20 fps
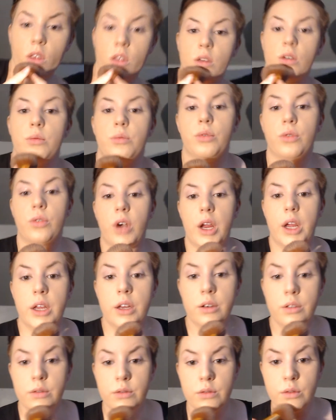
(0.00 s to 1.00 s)
bright
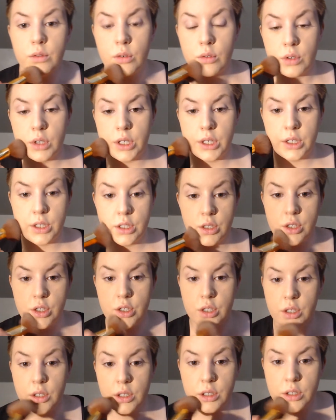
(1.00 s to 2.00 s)
orange
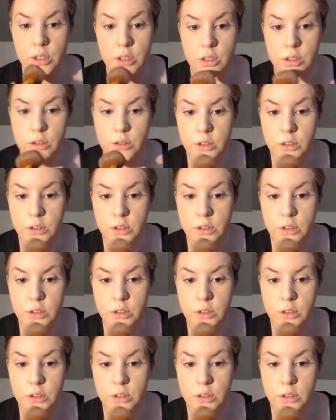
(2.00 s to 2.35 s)
or